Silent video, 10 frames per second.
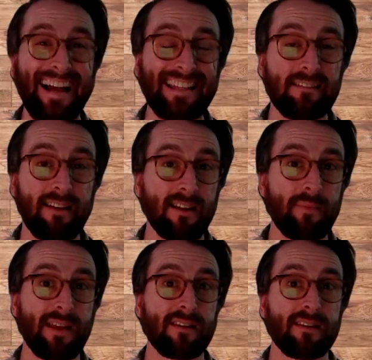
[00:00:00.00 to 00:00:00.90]
highly
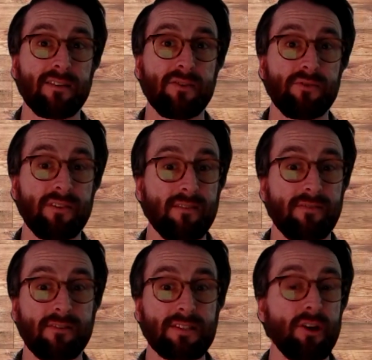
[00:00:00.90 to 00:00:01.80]
recommend you
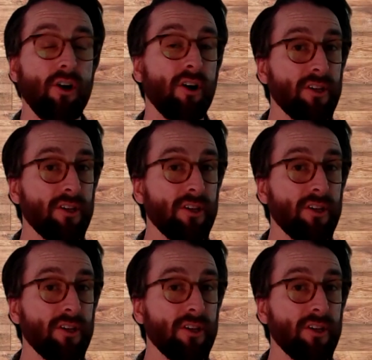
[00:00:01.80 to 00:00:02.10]
see if there is an